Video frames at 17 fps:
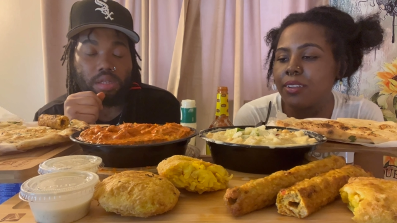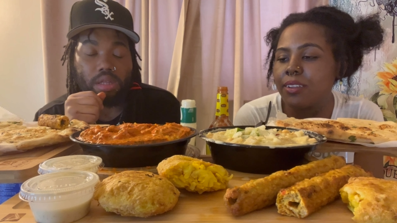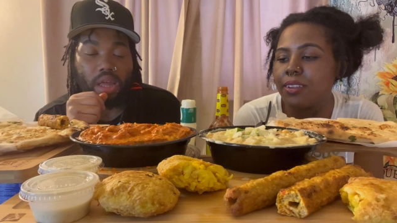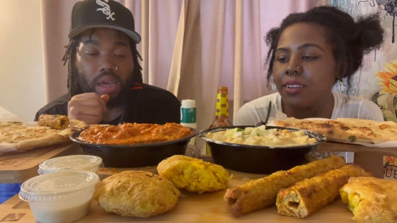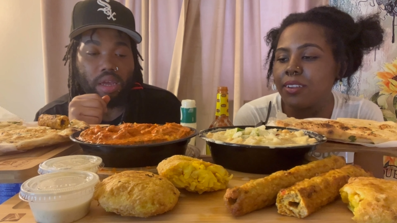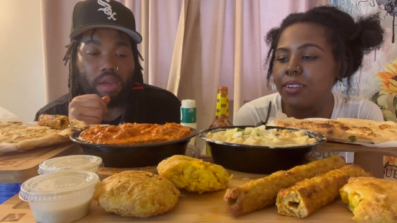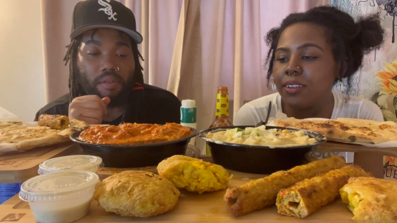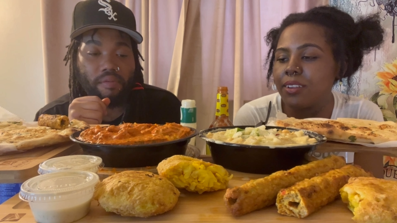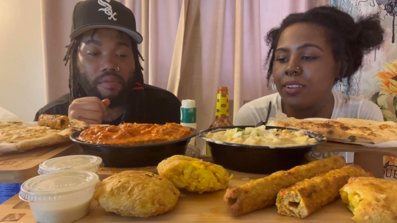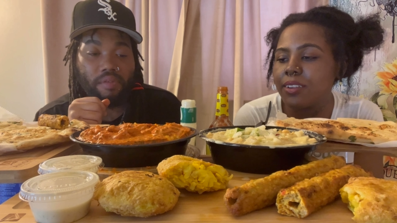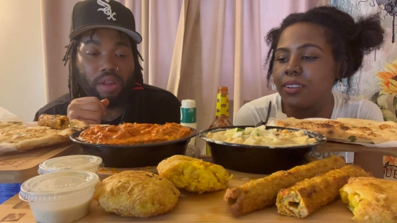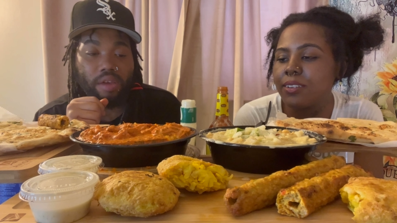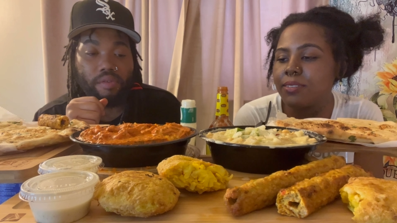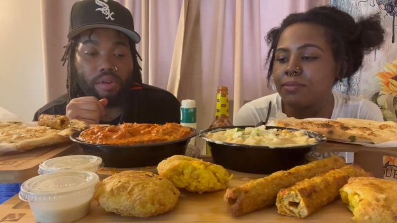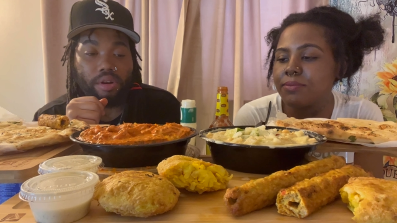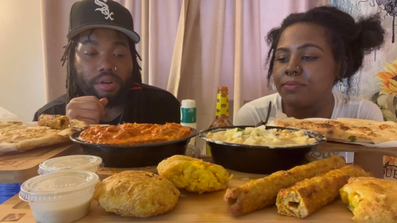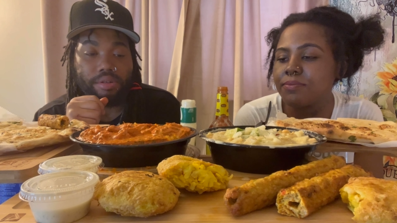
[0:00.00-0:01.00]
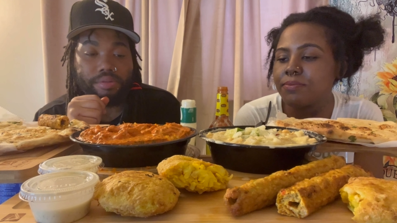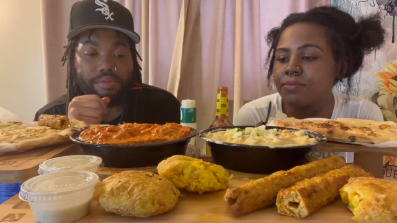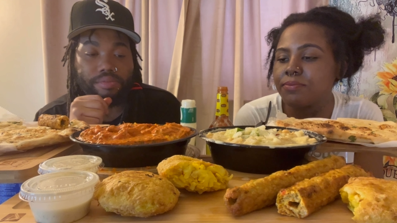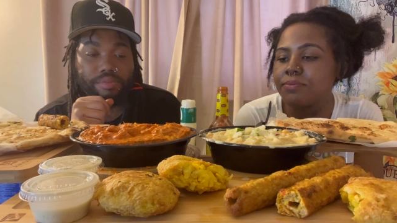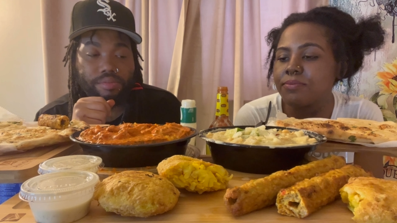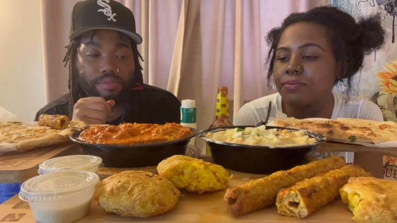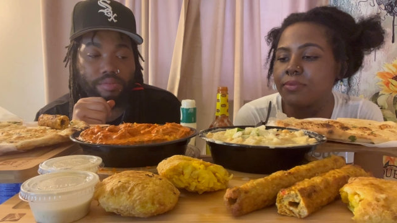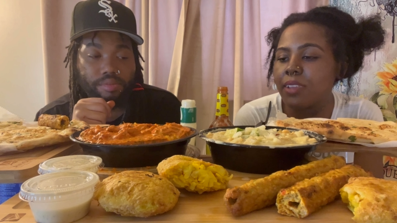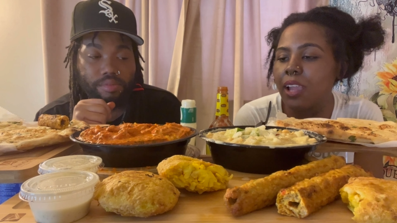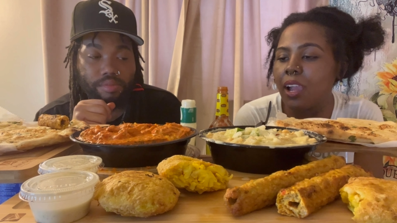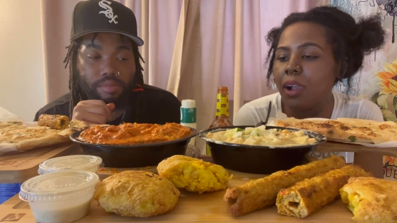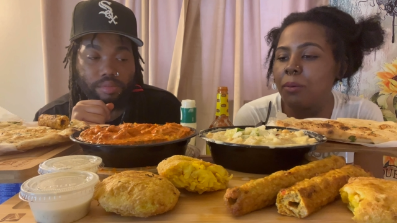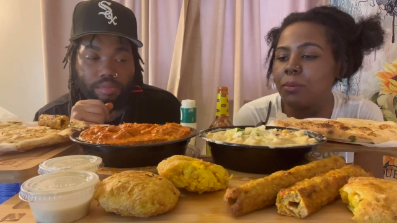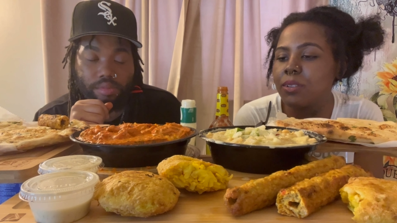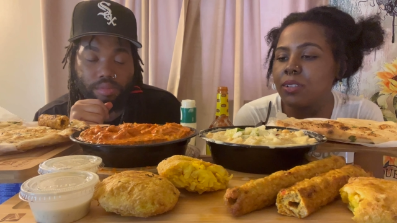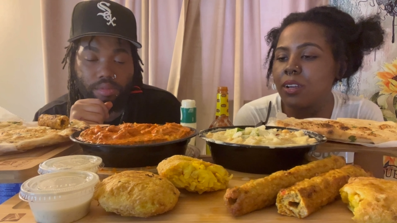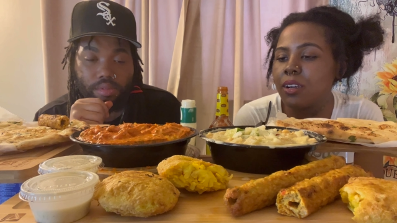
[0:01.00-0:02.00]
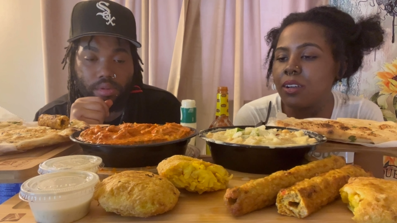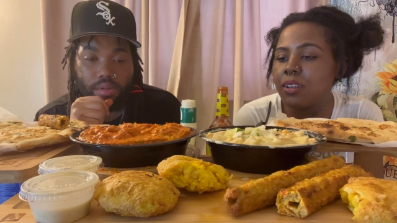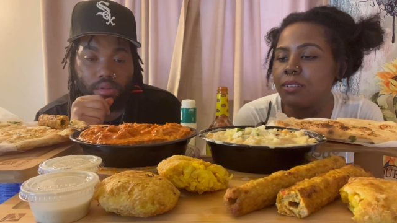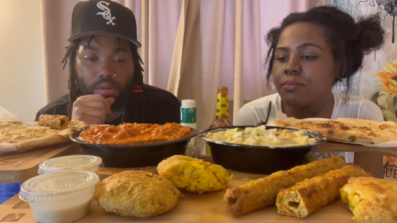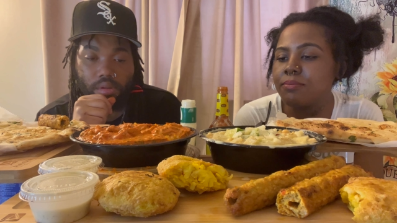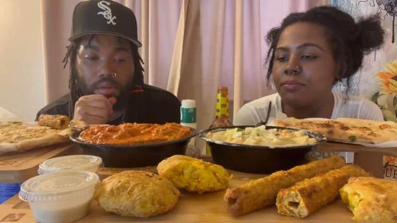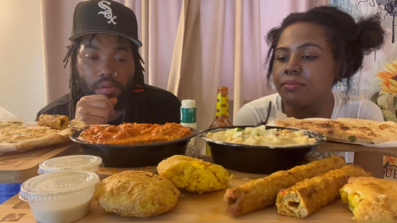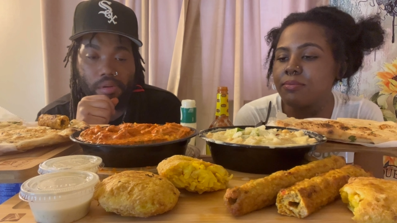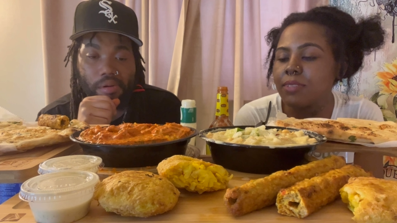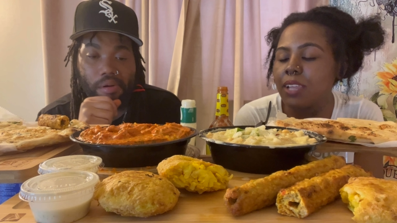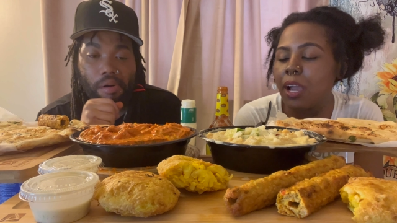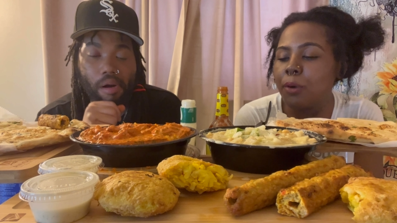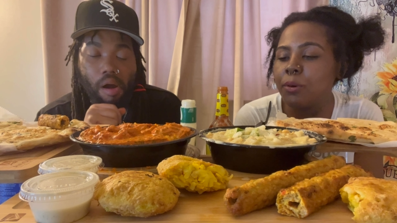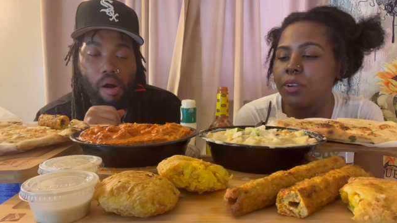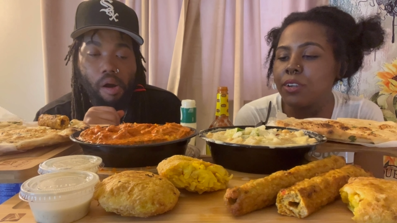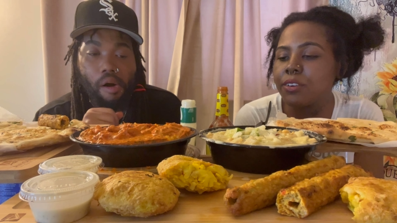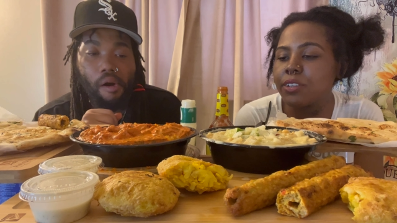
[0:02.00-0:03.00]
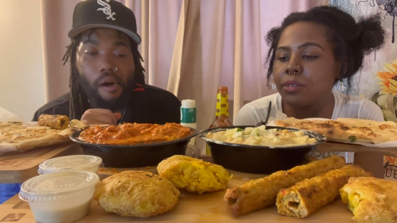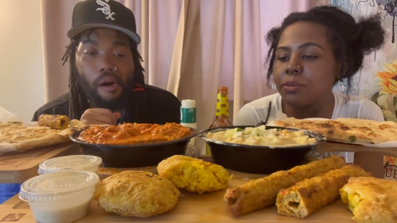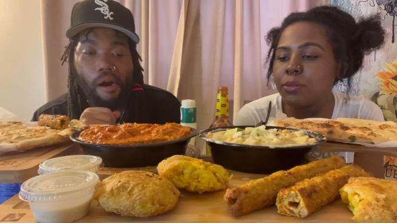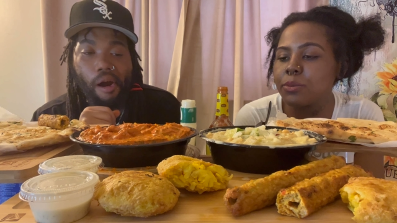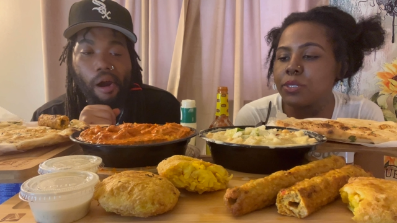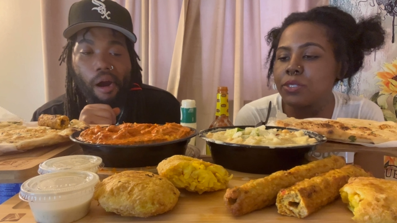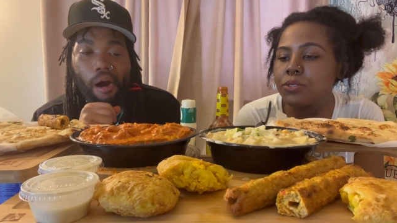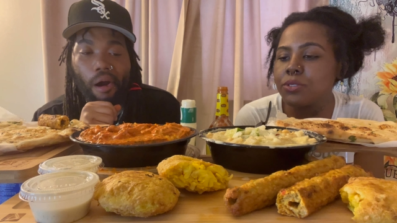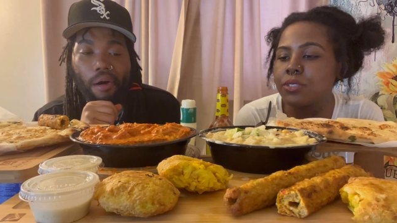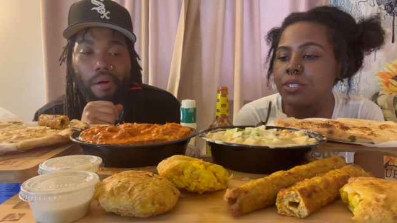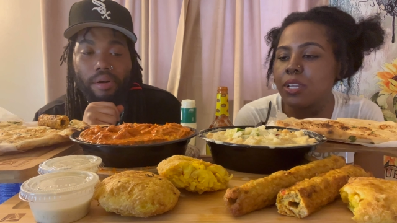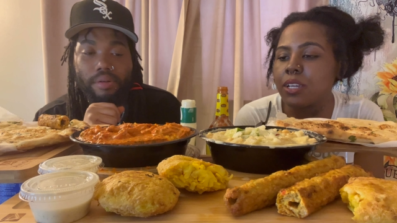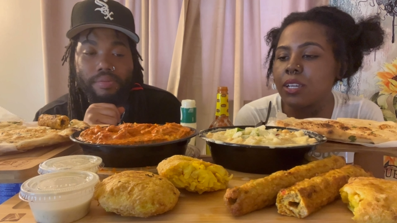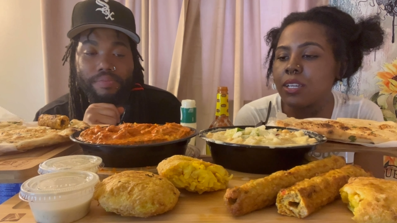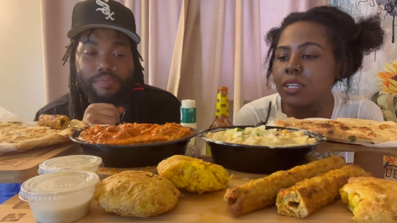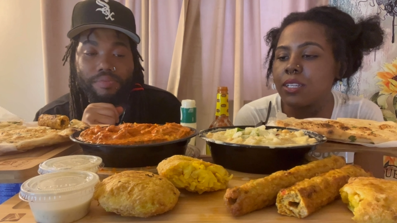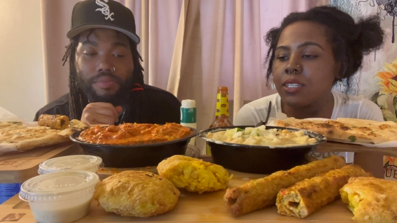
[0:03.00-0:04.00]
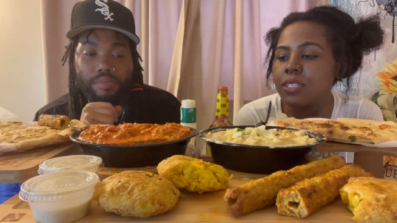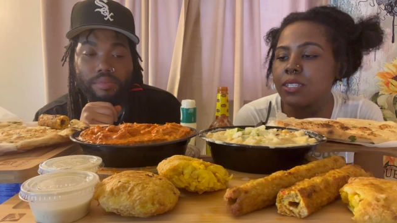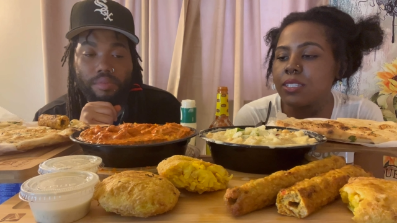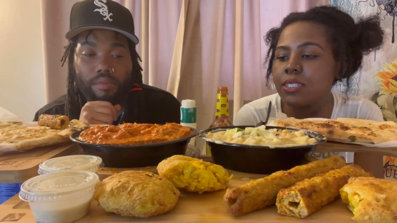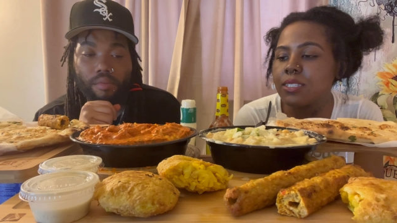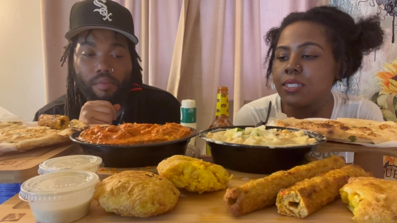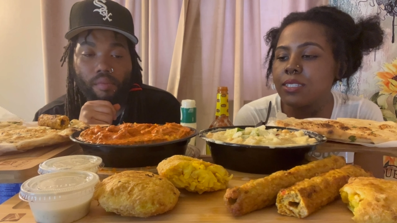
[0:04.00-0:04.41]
Speaker 1: like, flavor.
Speaker 2: I would, um, I would agree with what you said, because